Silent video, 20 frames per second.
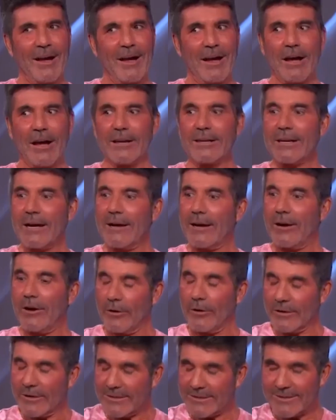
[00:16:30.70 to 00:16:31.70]
adjustments to
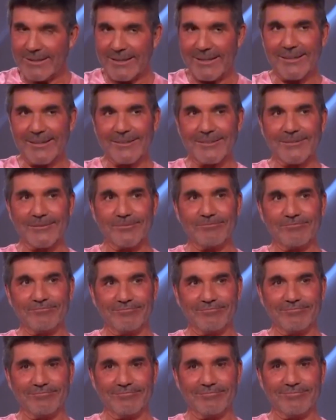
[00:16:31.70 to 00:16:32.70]
his life.
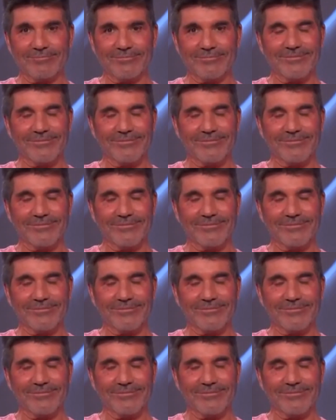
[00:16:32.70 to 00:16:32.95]
The